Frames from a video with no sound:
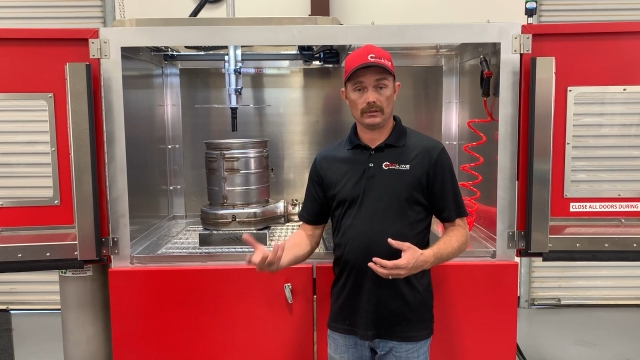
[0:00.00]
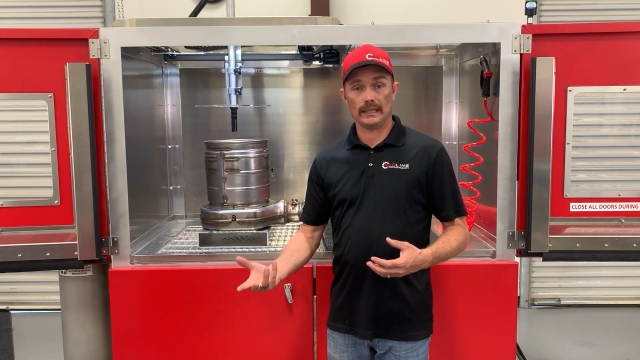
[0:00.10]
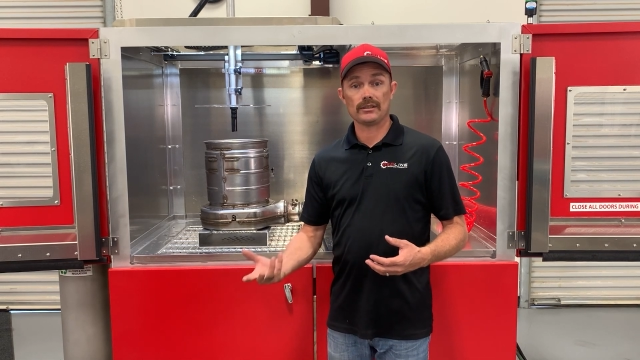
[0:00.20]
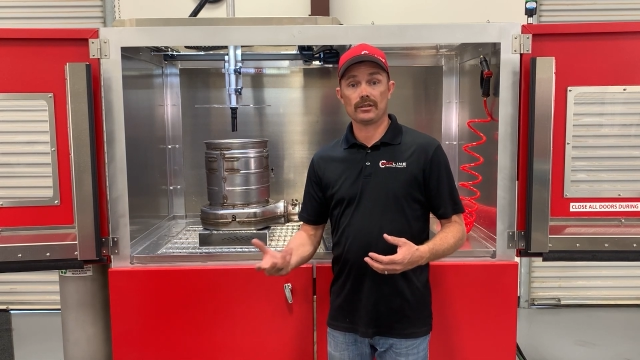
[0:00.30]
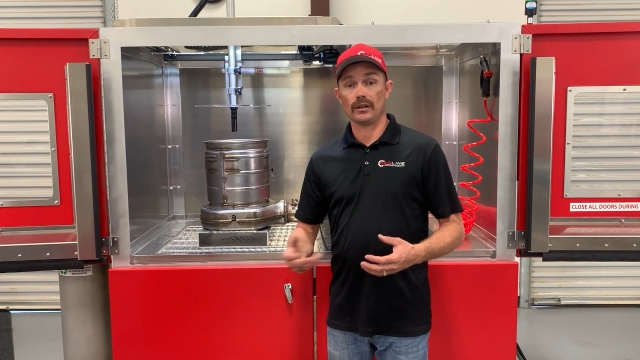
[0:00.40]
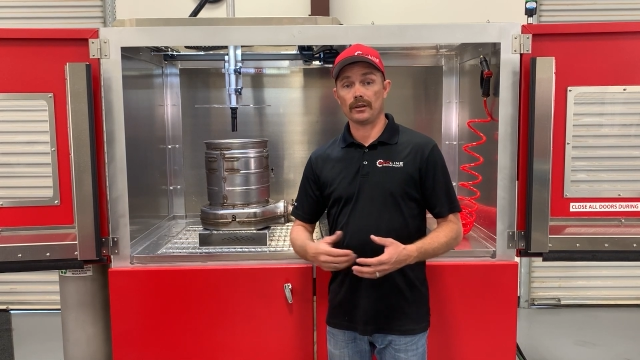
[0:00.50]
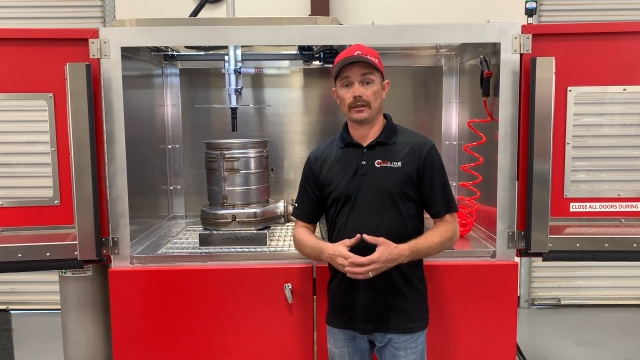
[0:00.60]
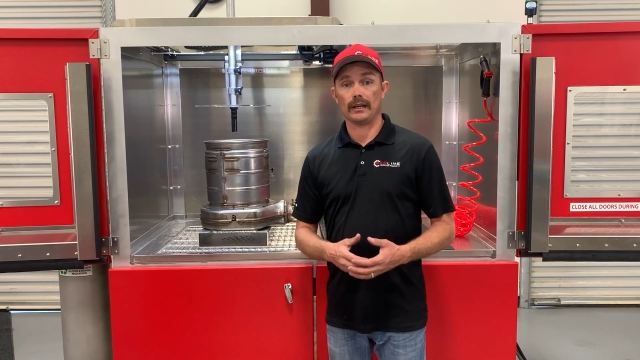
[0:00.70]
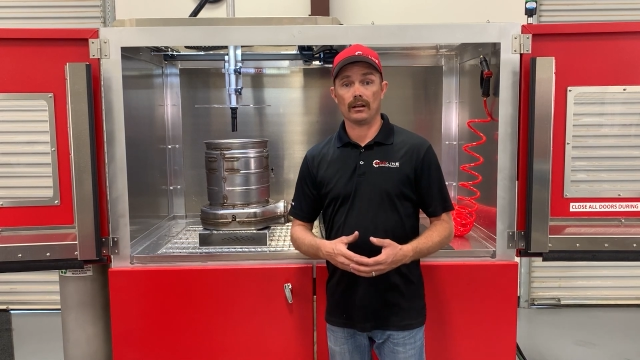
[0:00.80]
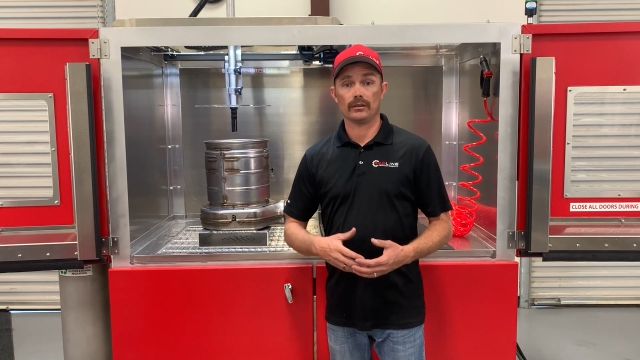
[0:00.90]
into the
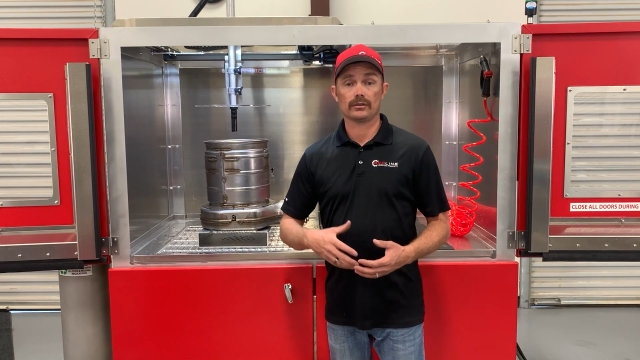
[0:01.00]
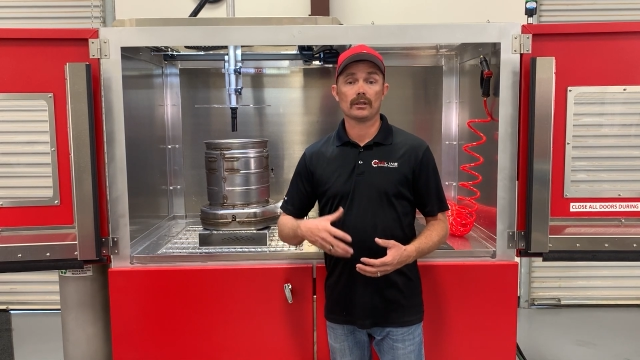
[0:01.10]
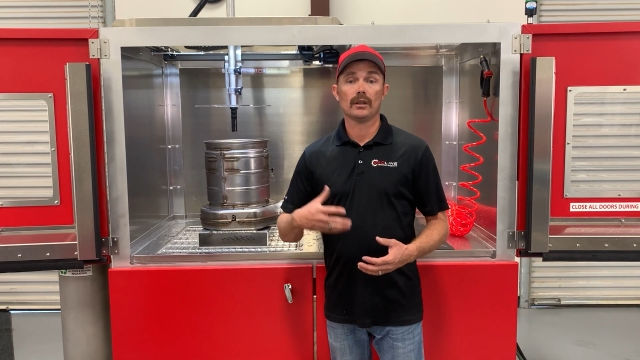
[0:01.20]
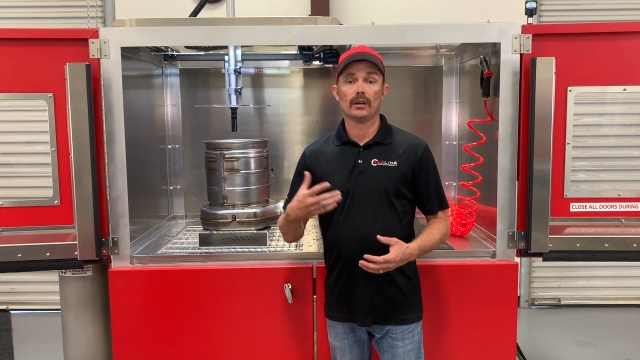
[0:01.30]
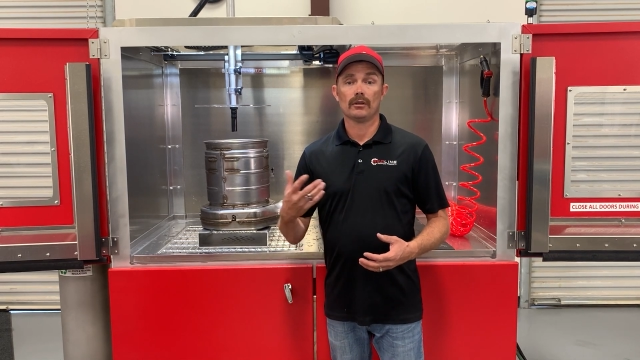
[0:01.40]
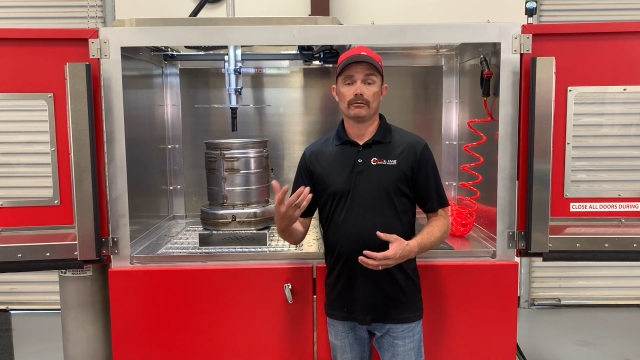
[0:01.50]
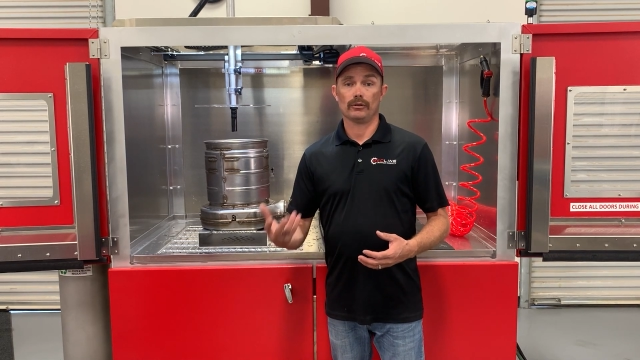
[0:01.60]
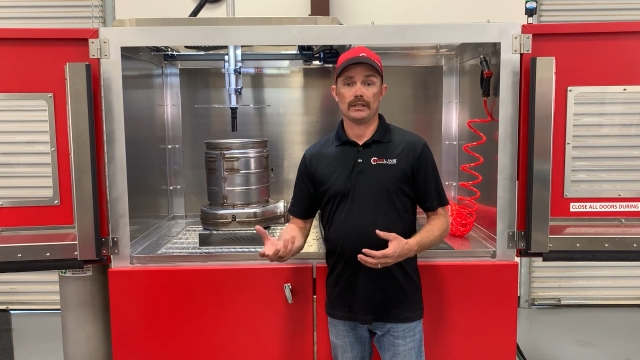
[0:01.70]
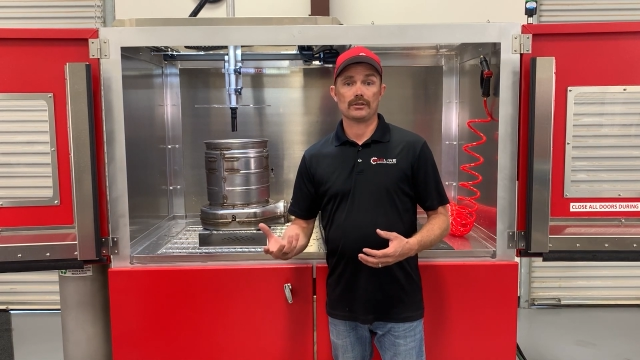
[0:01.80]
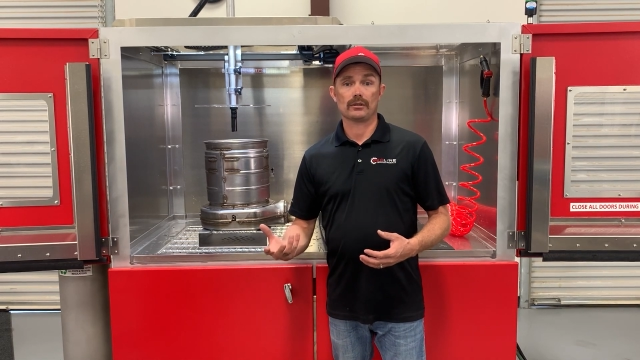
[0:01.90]
100 gallons
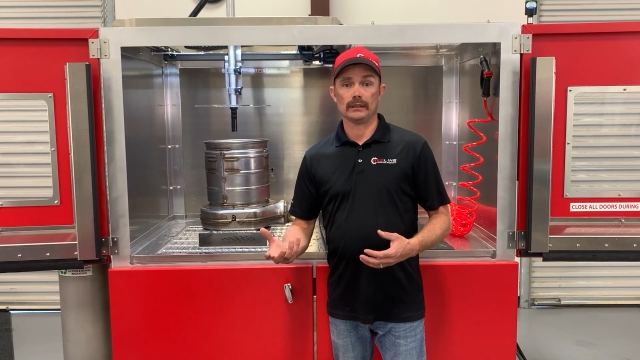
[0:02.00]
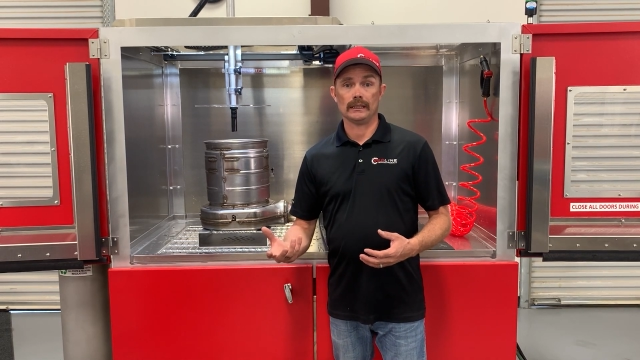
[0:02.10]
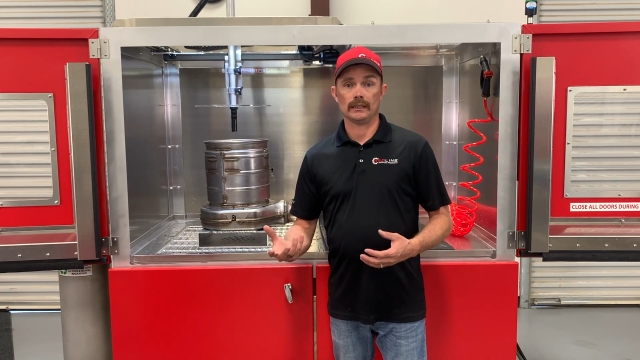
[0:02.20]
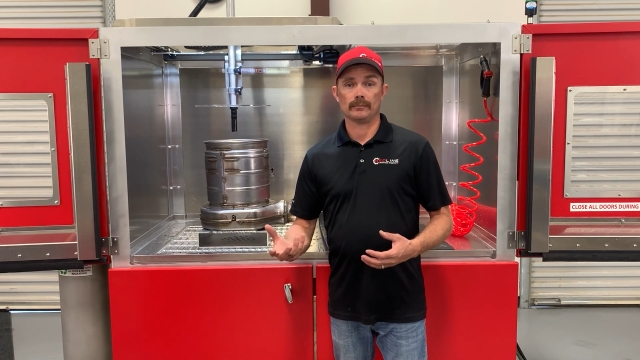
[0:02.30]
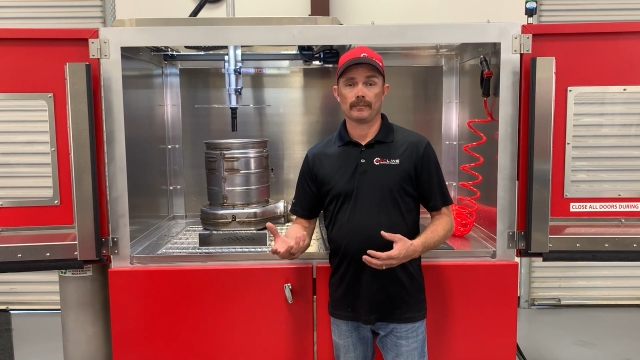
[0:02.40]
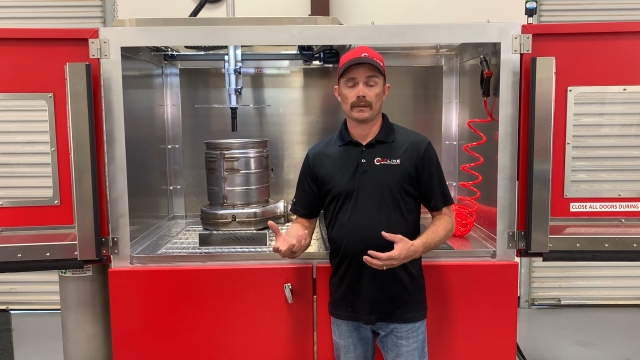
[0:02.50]
for each cleaning.